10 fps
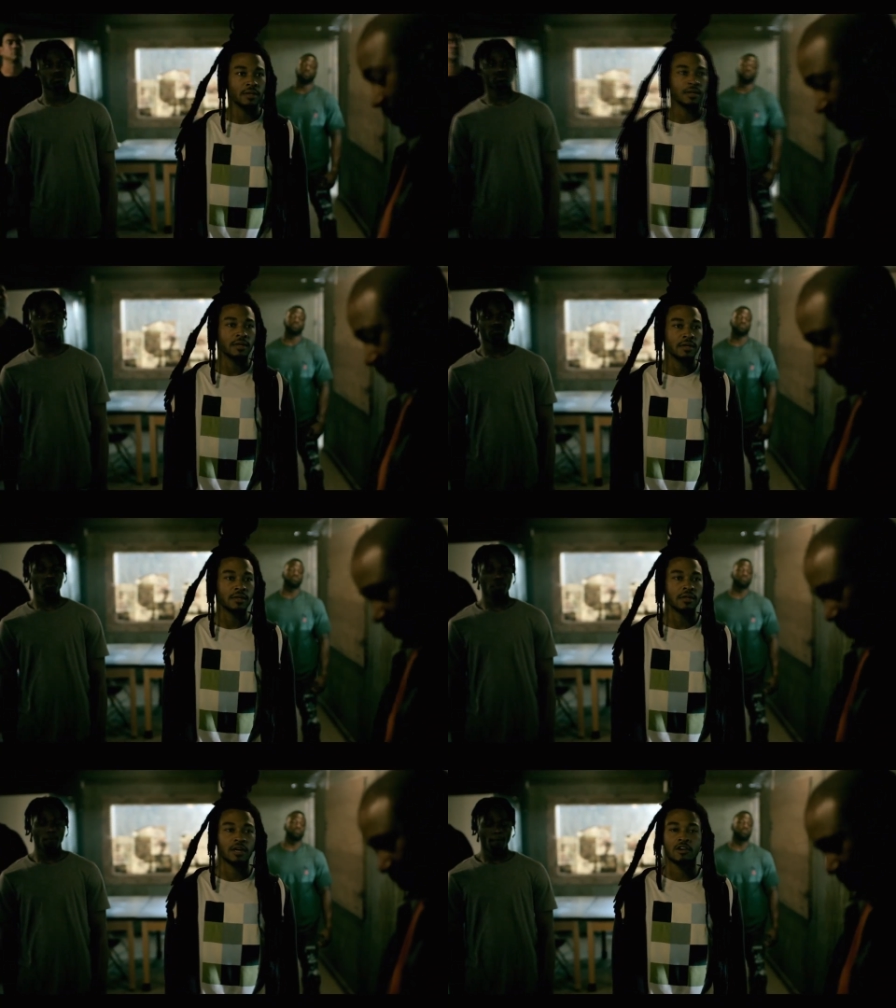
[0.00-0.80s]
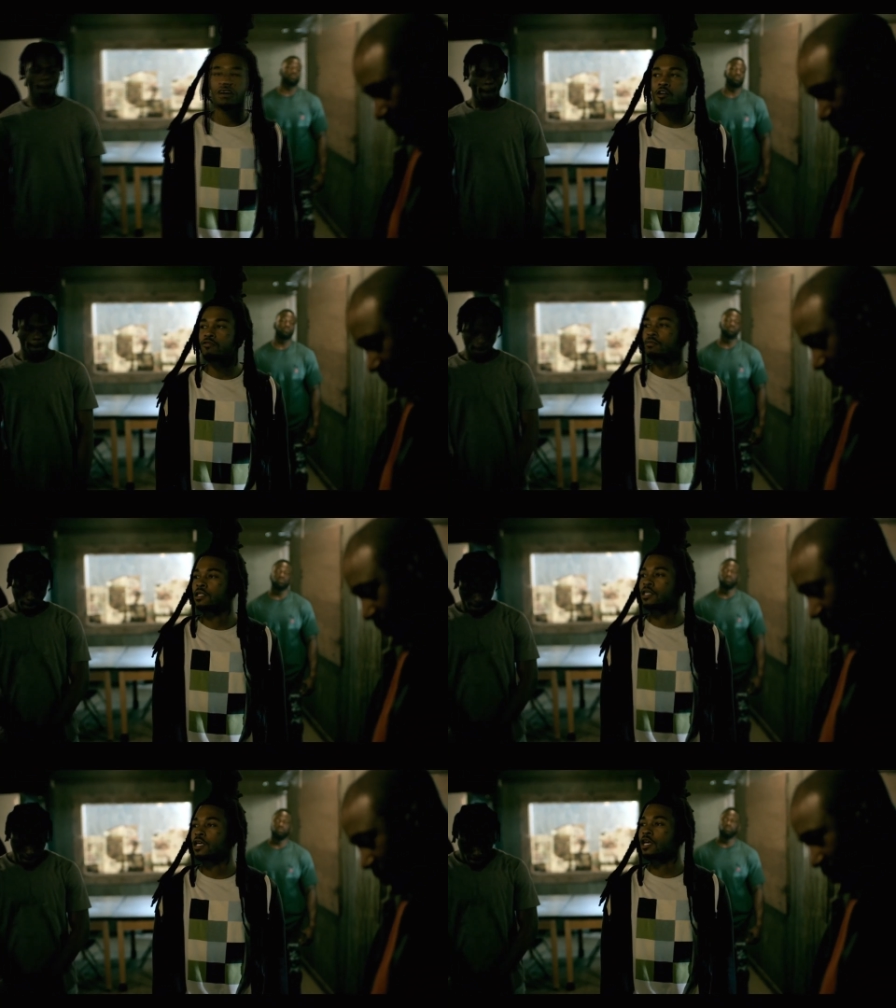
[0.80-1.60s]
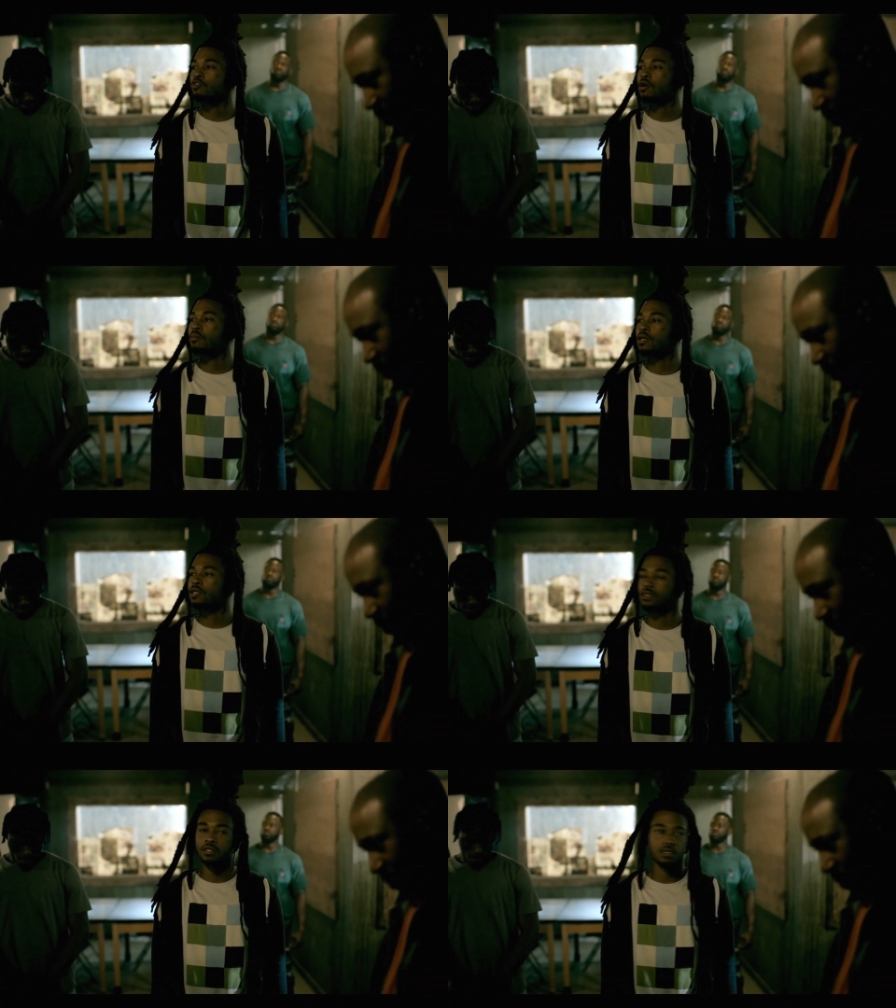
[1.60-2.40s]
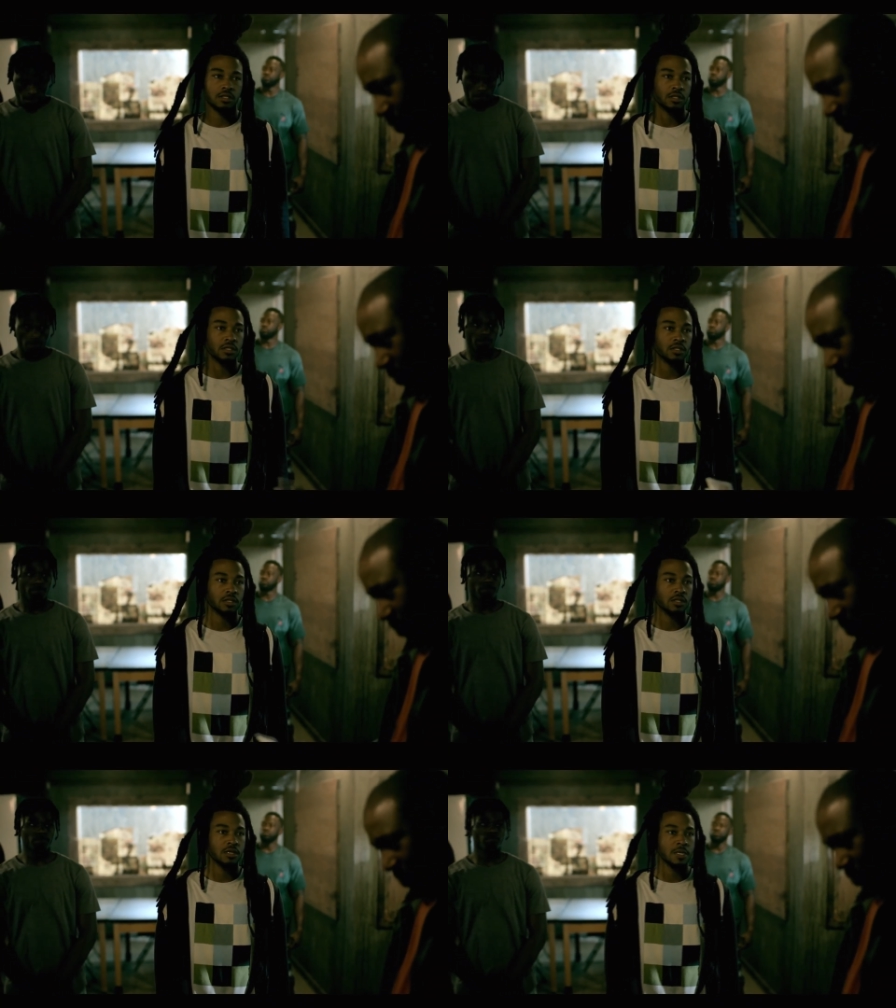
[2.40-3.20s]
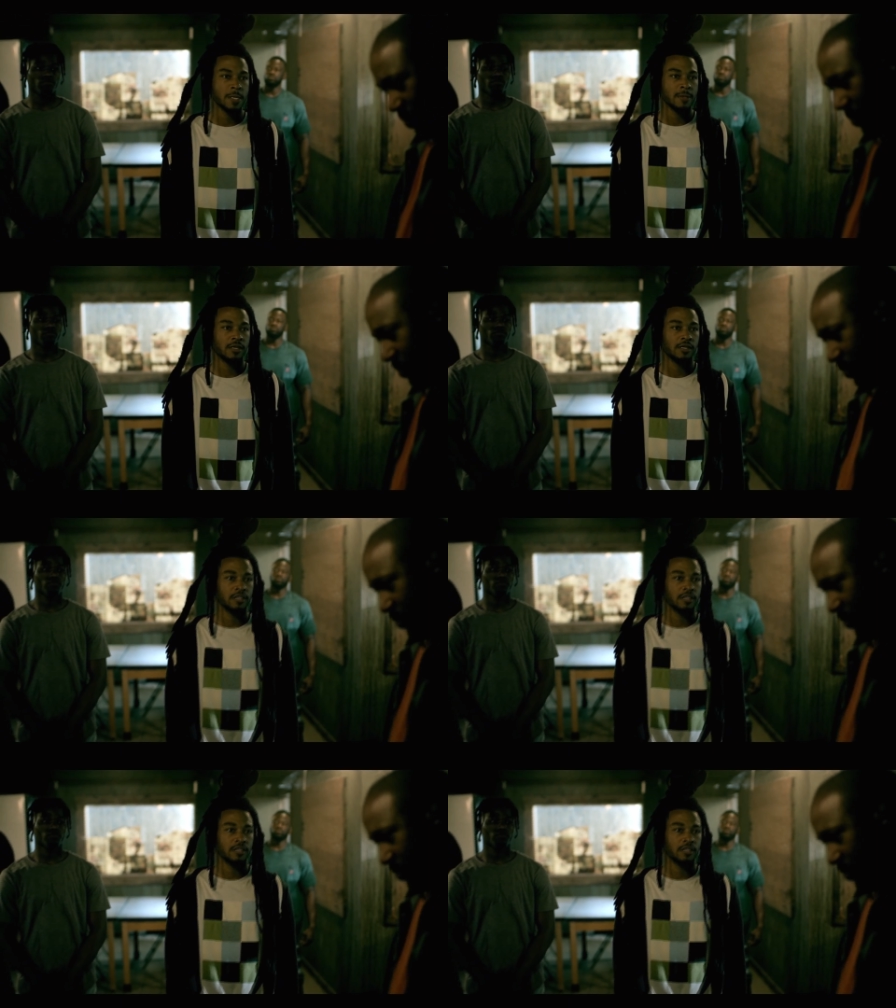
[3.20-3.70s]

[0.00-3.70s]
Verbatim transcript: I don't know what he could do to get out of this spiraling